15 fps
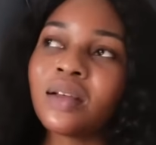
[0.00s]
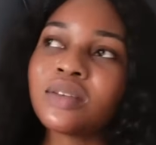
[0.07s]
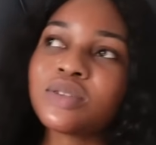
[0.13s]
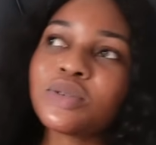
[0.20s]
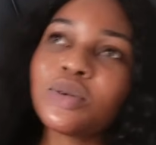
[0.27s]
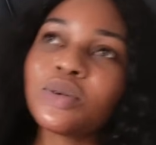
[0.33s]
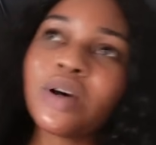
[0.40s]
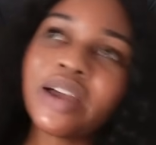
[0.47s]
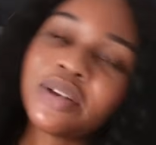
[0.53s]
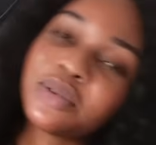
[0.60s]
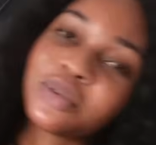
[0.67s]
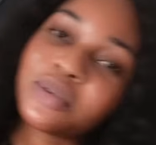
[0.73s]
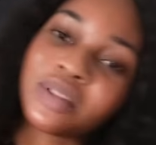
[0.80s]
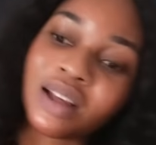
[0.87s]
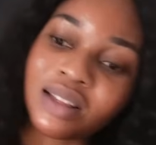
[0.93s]
So I
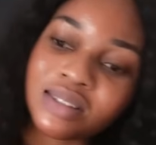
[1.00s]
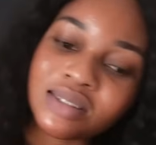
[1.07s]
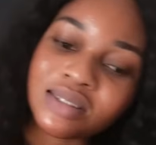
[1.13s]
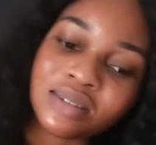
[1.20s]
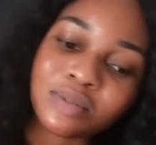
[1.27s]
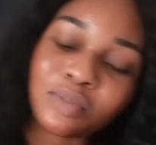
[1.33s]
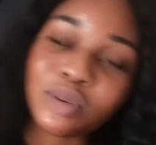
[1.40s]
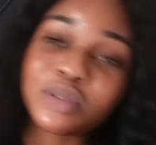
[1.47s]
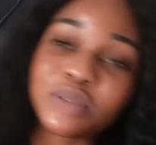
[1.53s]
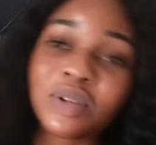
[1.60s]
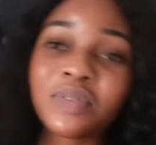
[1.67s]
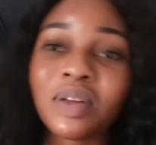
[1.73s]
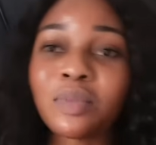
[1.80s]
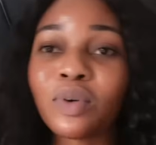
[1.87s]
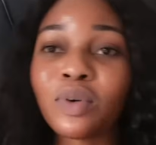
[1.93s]
know that most
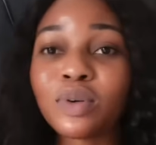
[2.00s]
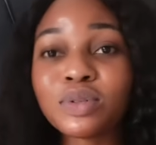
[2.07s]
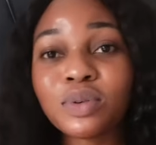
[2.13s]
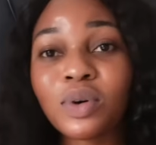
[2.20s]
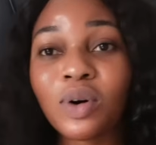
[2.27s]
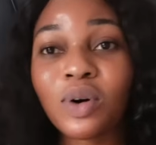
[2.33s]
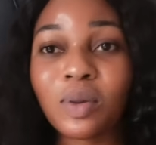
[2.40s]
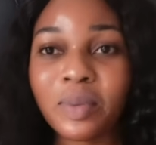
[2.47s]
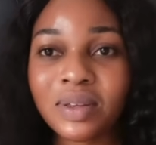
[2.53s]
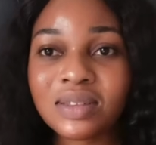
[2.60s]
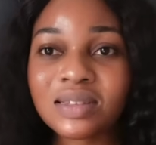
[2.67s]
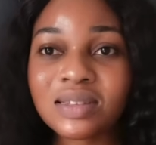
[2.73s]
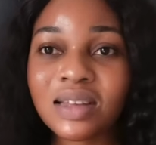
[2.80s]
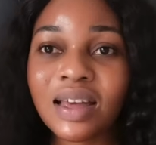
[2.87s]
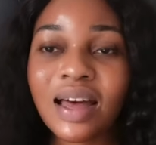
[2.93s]
of them also come
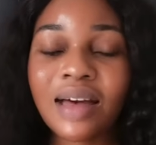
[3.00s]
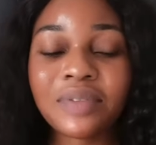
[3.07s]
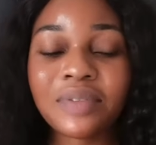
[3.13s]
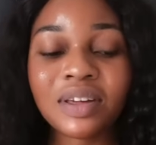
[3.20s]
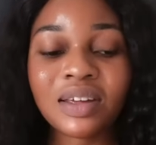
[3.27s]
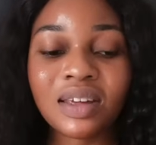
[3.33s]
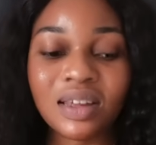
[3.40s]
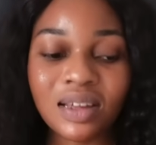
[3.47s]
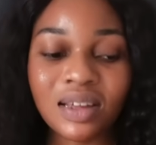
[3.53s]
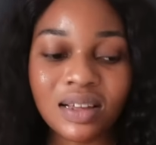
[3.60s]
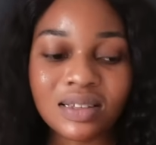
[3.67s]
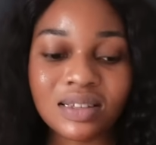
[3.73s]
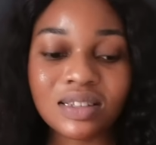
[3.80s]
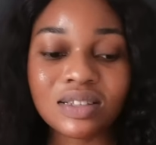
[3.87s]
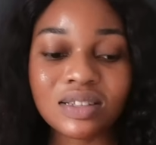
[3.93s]
and say having
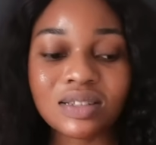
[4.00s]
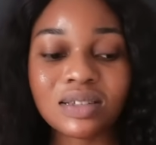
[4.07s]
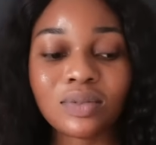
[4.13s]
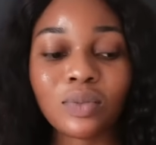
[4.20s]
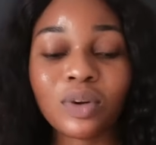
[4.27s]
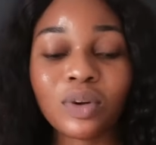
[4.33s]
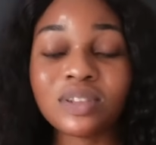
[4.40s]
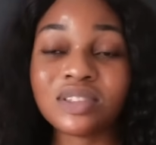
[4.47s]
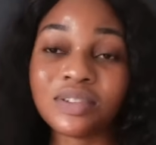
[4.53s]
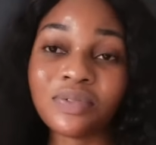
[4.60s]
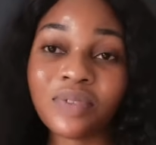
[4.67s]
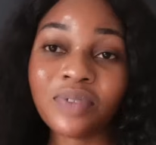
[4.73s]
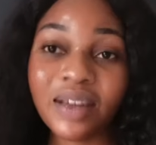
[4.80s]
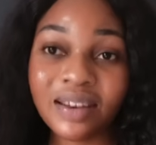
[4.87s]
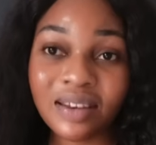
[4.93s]
kids is what
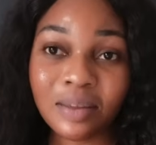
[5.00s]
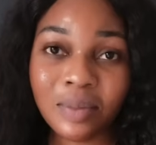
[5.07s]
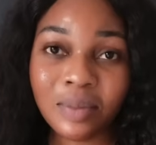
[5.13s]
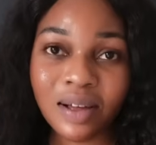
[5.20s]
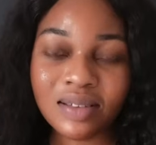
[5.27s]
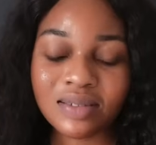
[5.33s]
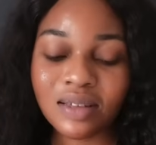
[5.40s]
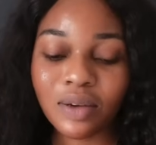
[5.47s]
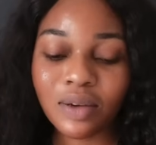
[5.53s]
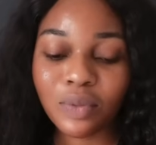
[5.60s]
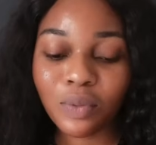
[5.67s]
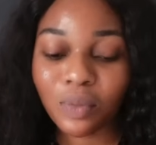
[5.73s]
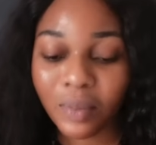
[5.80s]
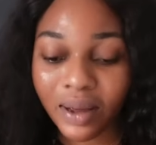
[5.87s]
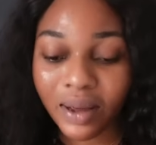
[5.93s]
defined them as a
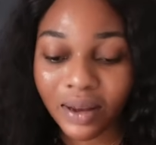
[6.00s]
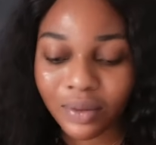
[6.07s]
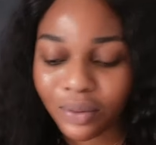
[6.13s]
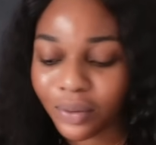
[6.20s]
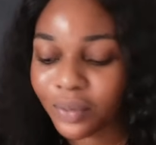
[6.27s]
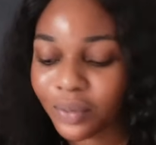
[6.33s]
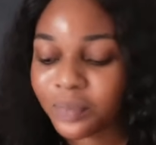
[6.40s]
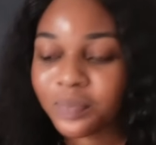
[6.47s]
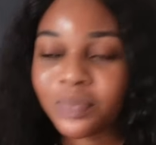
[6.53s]
woman, or